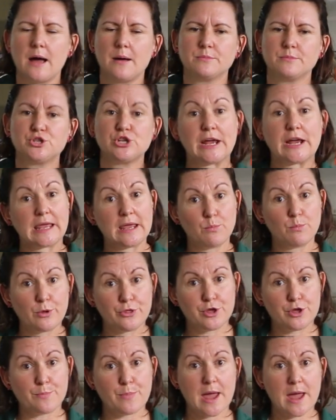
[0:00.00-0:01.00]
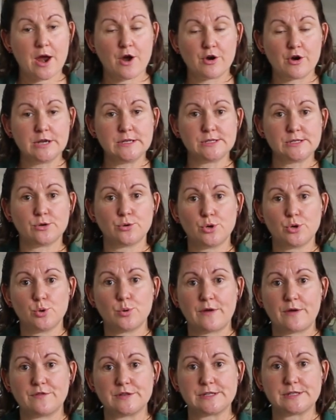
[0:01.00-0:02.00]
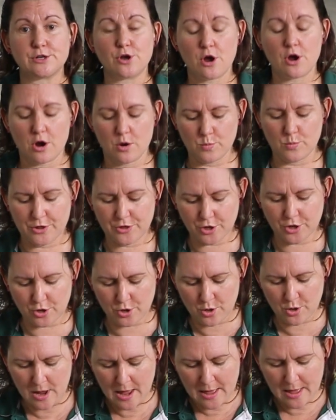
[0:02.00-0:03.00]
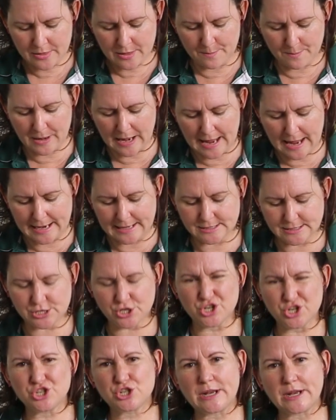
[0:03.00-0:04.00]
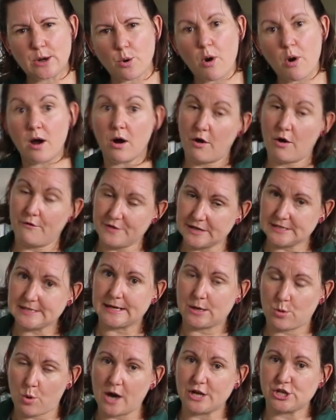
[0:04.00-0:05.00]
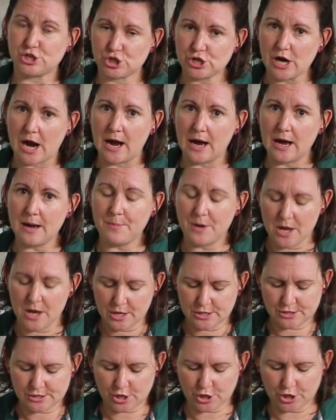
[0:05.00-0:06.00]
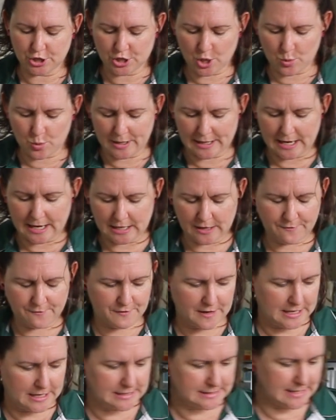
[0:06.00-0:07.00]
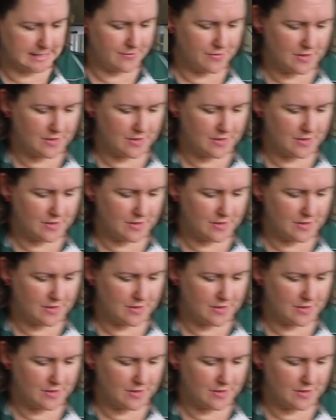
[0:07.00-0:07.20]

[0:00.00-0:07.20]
check in with your parents or whoever's at home with you. The blades are usually obviously quite sharp, so you don't want to get your fingers in